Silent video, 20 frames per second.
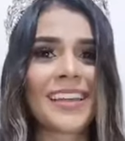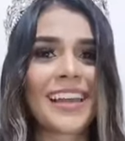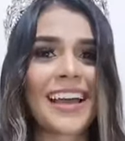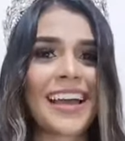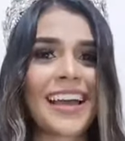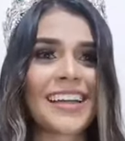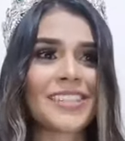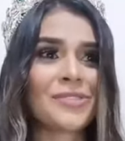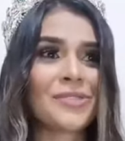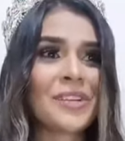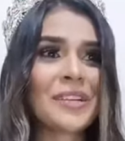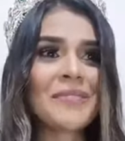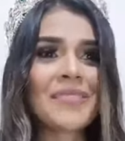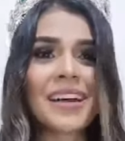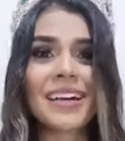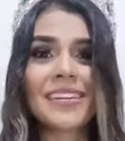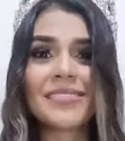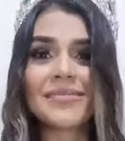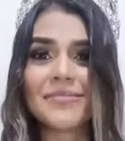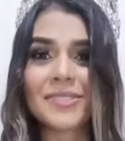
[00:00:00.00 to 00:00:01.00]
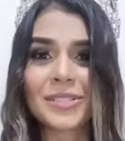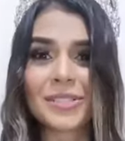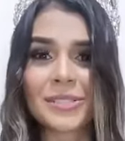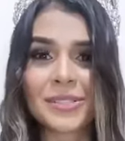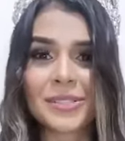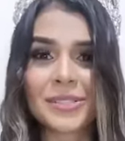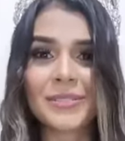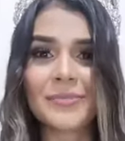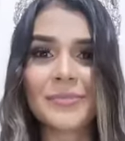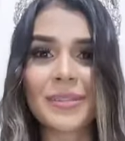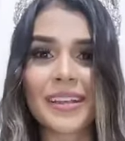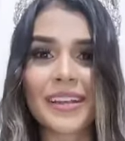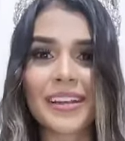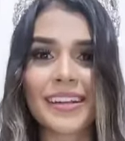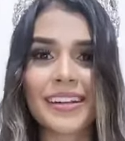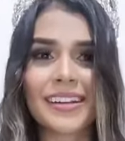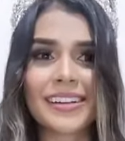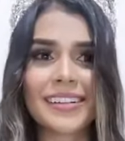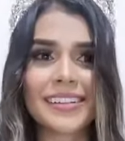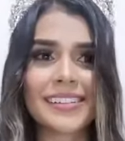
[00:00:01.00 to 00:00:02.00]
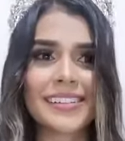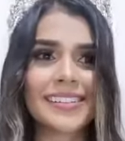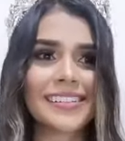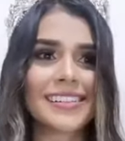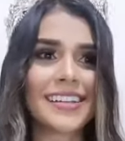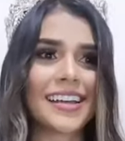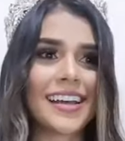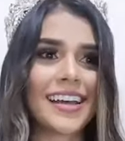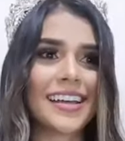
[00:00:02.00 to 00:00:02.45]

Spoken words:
a dream come true, because